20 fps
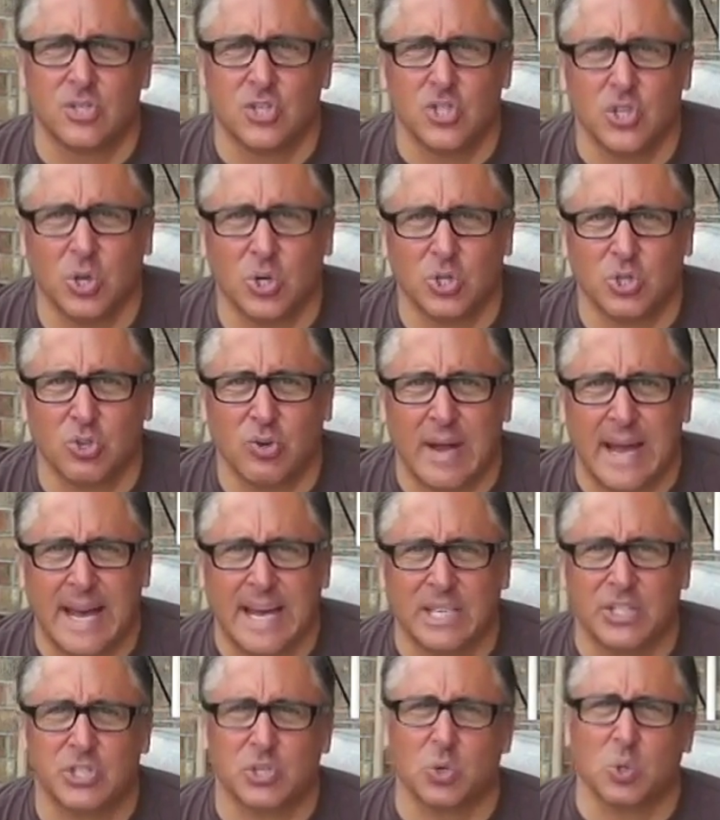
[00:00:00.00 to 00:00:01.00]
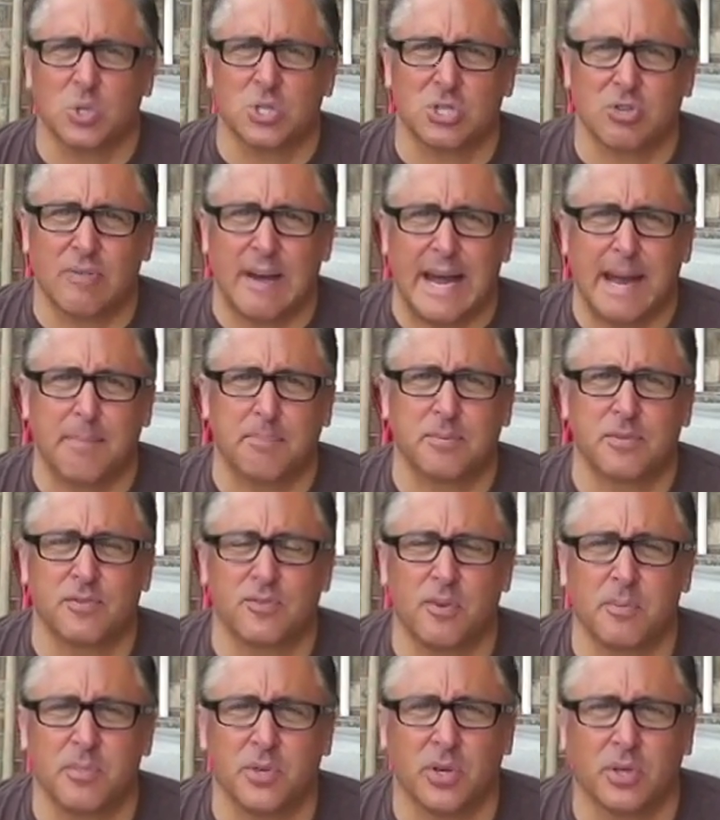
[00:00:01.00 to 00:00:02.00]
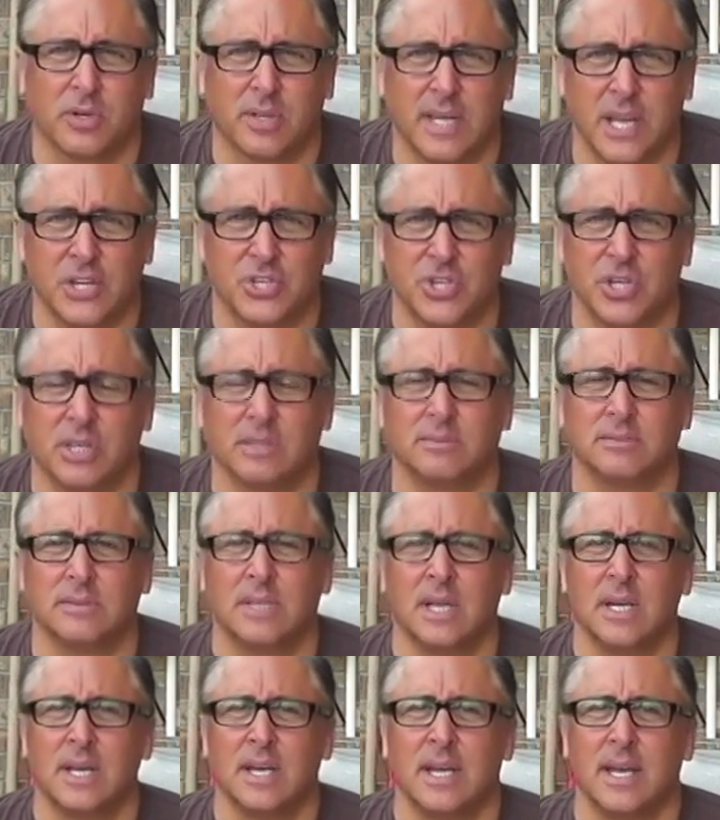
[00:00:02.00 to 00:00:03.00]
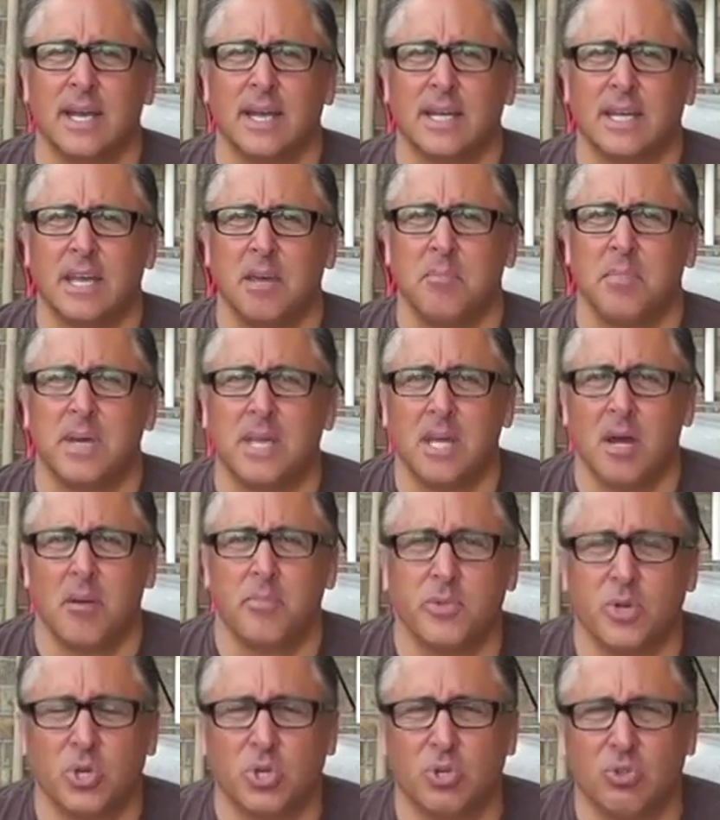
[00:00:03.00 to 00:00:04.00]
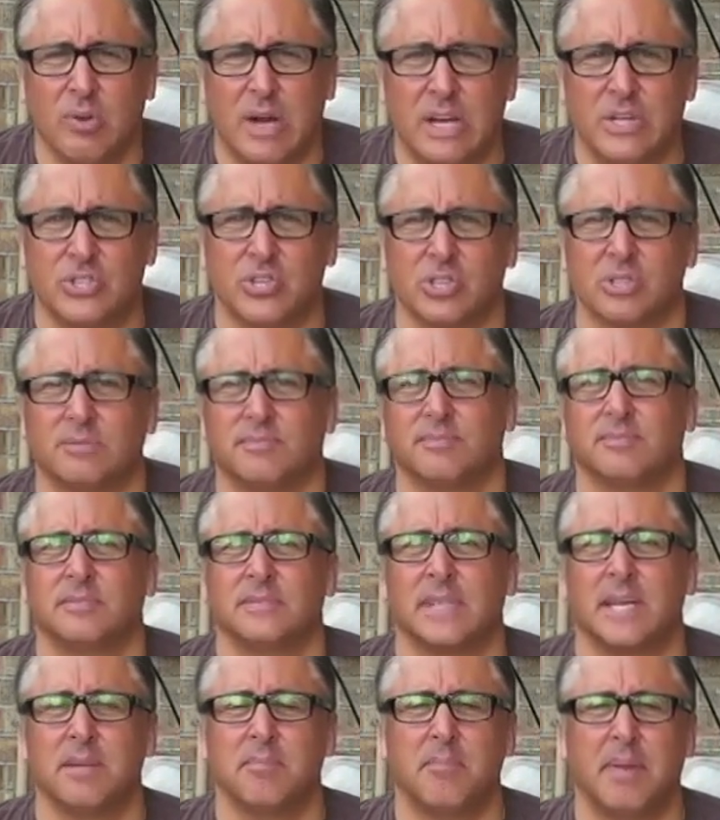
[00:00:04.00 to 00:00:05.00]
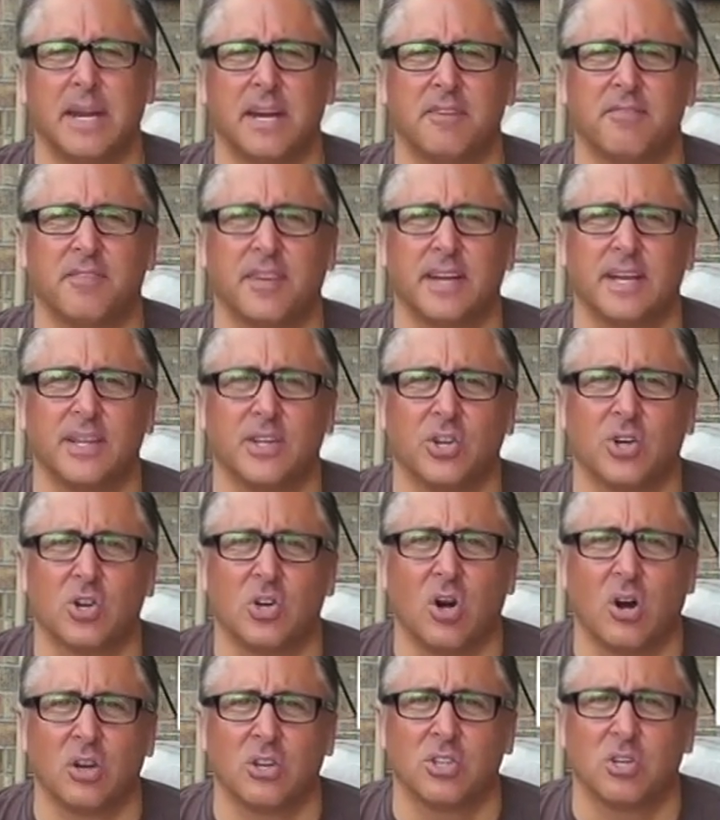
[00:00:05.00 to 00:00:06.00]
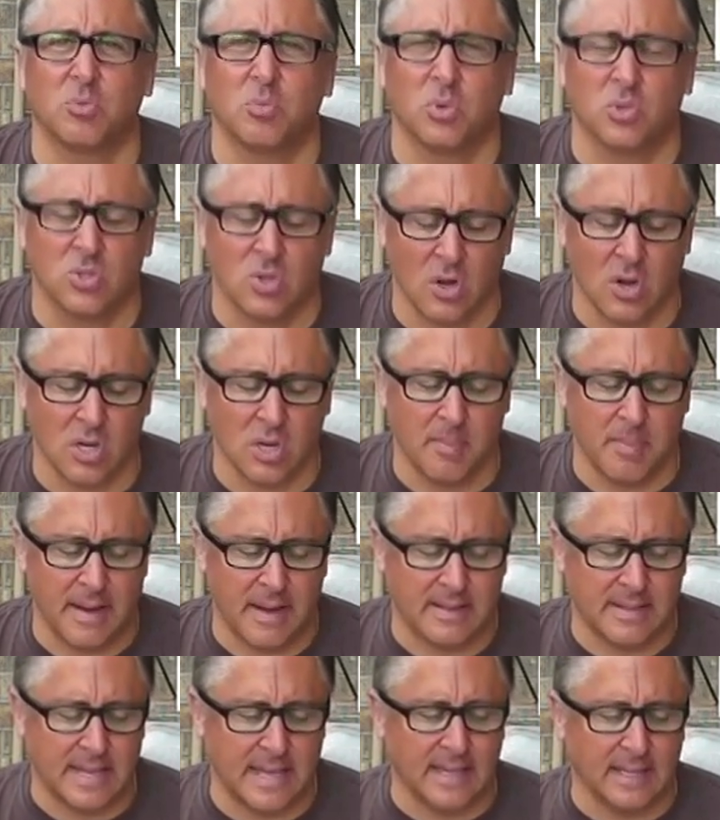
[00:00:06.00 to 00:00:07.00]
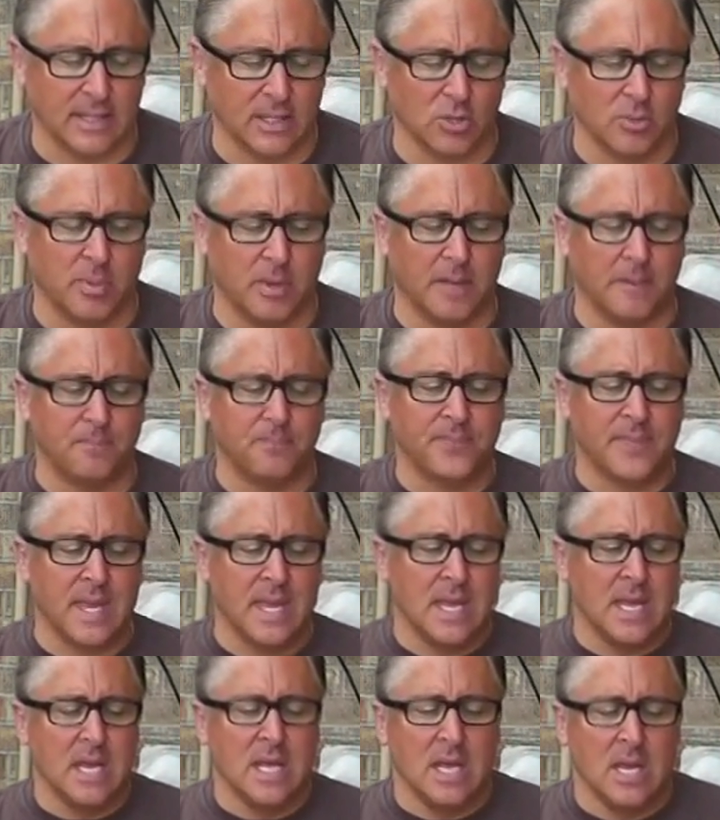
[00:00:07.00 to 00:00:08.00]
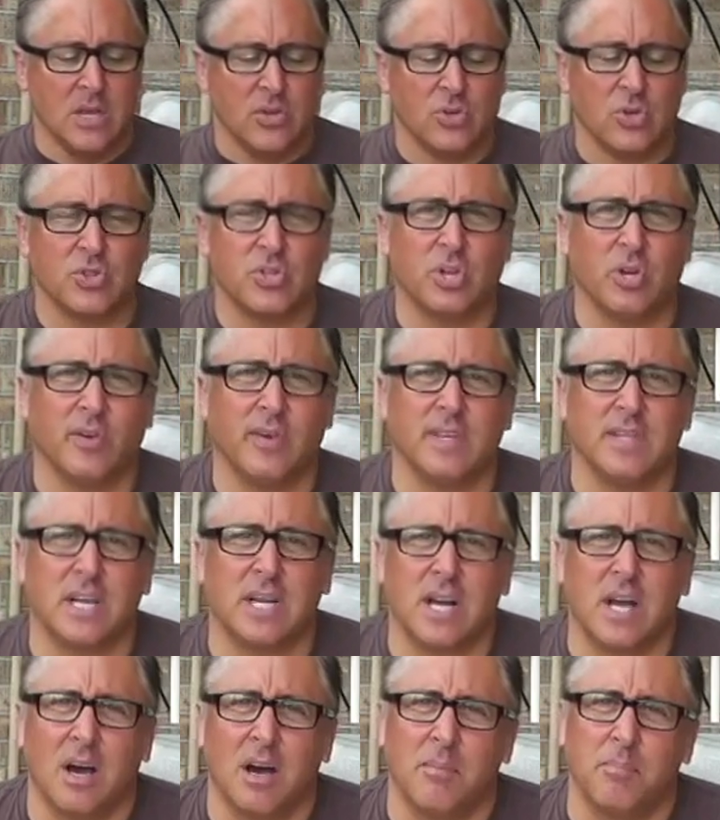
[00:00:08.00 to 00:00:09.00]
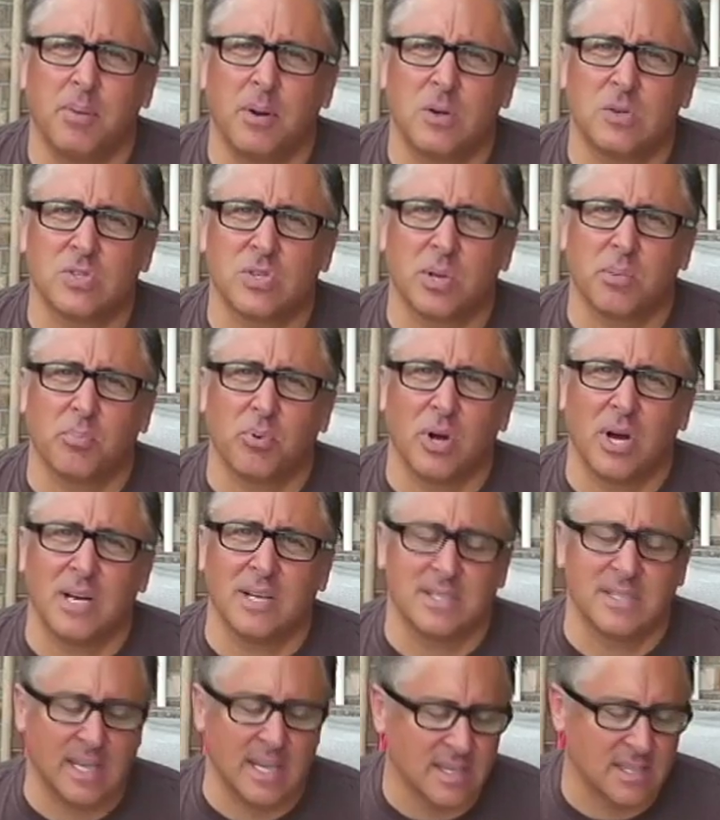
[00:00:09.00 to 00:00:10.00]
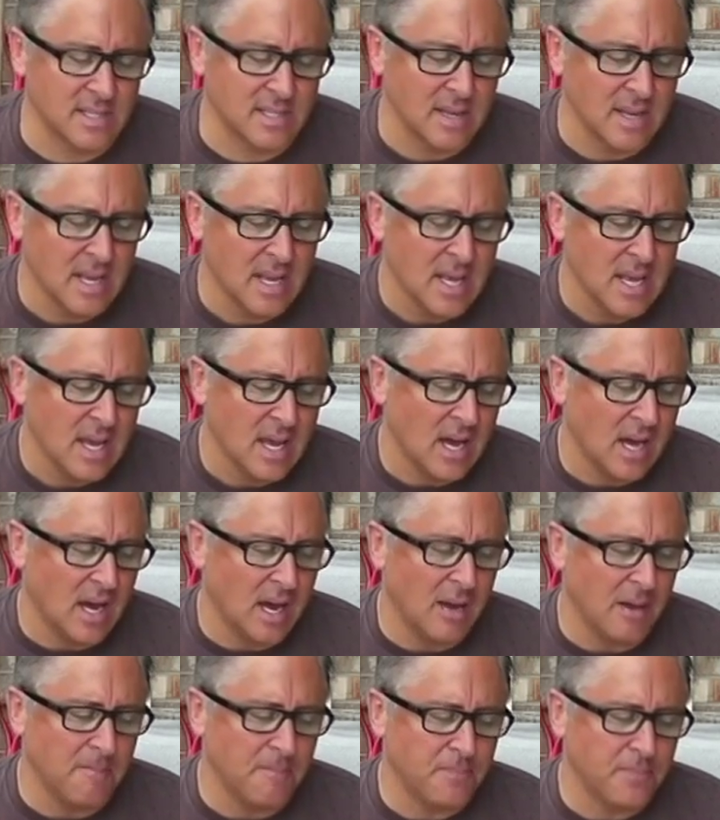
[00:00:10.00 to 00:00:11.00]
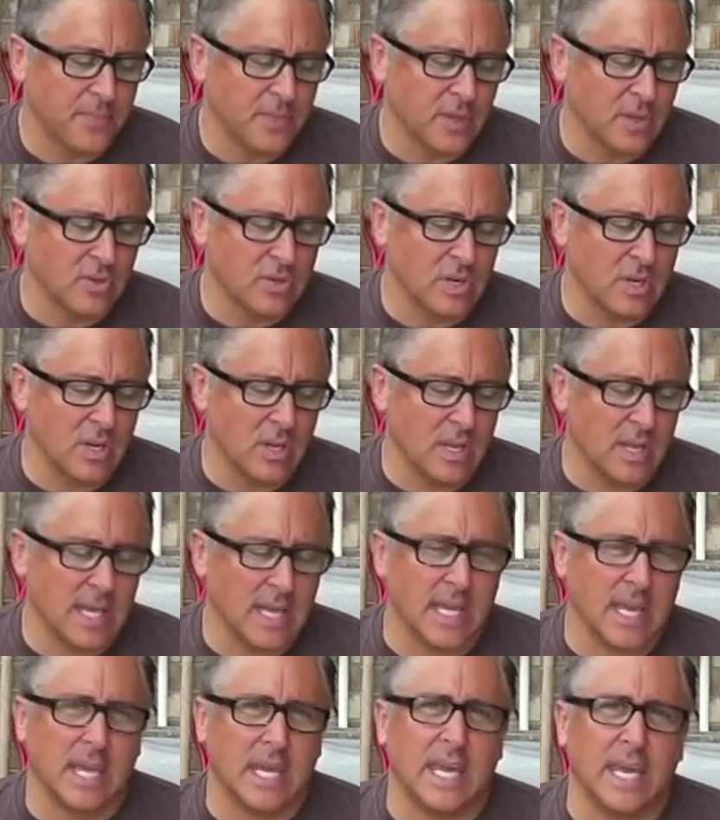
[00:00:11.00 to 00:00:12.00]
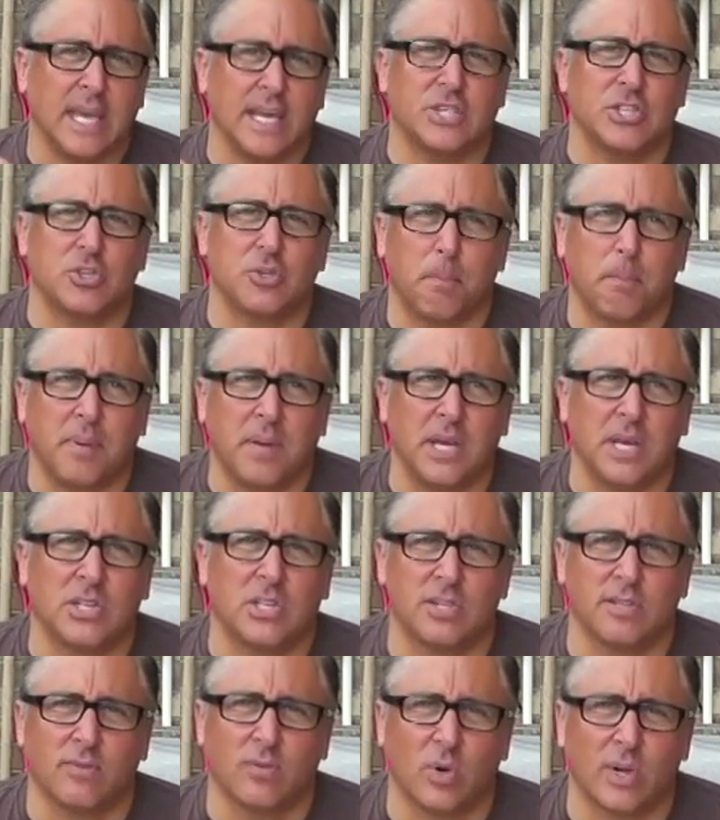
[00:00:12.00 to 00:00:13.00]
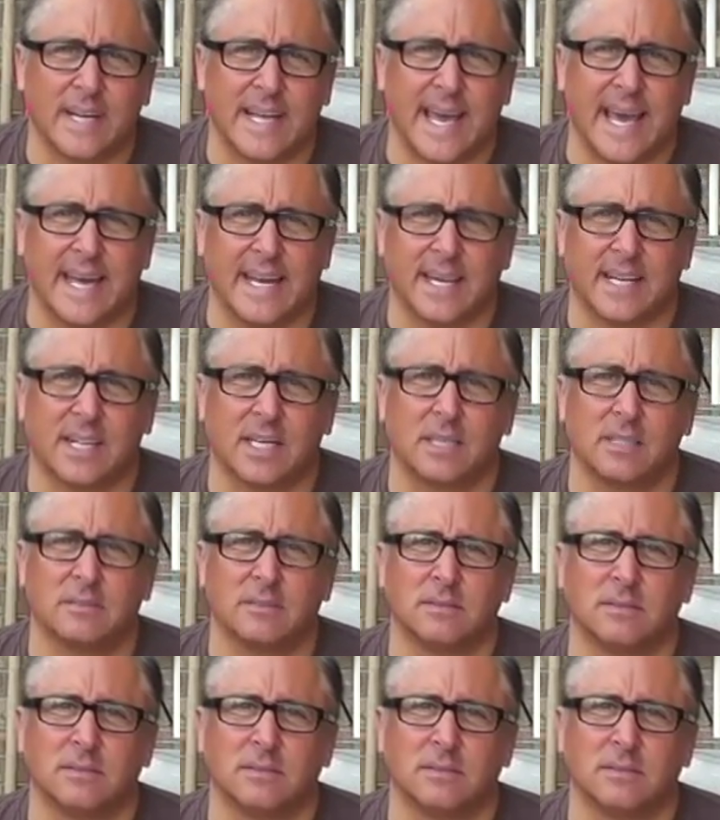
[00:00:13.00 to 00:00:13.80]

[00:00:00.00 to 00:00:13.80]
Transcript: your trash or scraps from your kitchen can become your treasure in benefiting your garden, and we'll talk about that in a little bit. So during the composting process, um, there's a, each piece of organic